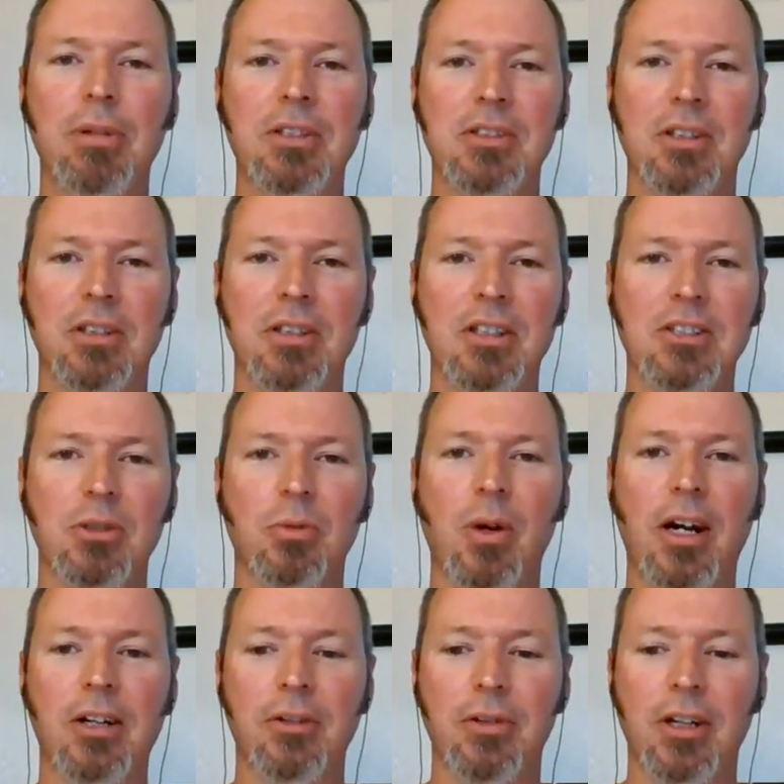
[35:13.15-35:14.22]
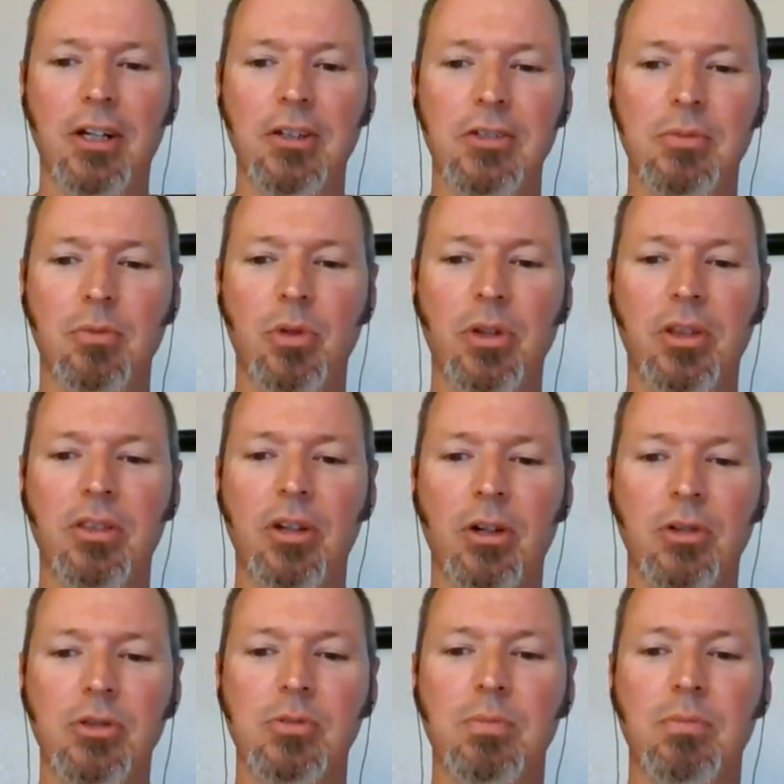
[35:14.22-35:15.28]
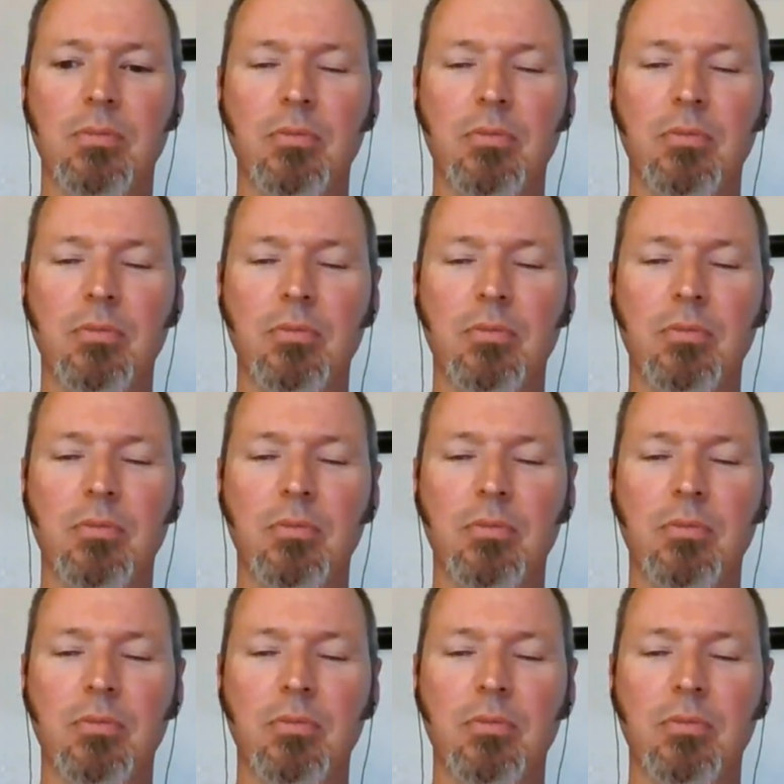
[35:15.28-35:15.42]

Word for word: as a as a writer there is with those